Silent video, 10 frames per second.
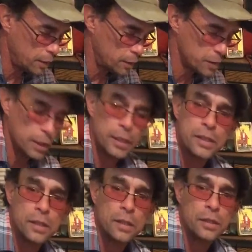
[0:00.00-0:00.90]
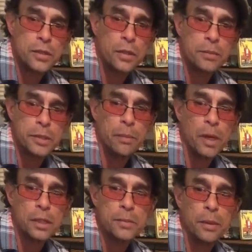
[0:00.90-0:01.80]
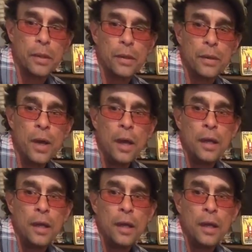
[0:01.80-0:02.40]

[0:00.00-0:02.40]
there's links in the description box below.